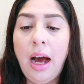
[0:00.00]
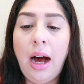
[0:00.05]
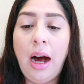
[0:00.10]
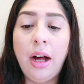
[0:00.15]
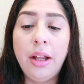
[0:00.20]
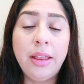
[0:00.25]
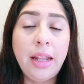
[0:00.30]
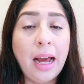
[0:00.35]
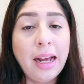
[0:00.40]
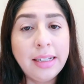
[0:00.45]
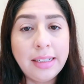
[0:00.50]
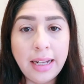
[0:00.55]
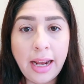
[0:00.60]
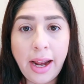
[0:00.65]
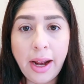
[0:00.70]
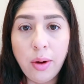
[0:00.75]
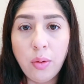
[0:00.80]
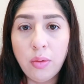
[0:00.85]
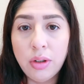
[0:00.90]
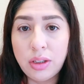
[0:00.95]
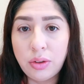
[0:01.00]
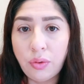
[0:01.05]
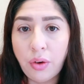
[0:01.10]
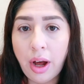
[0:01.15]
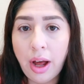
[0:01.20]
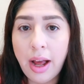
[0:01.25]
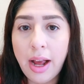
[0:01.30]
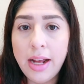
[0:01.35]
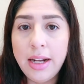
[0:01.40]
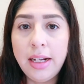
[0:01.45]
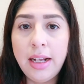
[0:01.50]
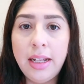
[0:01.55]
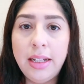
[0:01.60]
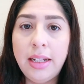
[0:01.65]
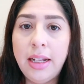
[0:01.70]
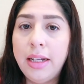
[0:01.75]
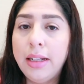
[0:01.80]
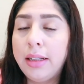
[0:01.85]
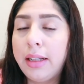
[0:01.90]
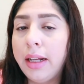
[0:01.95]
on um, that day was fine
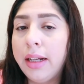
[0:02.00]
and then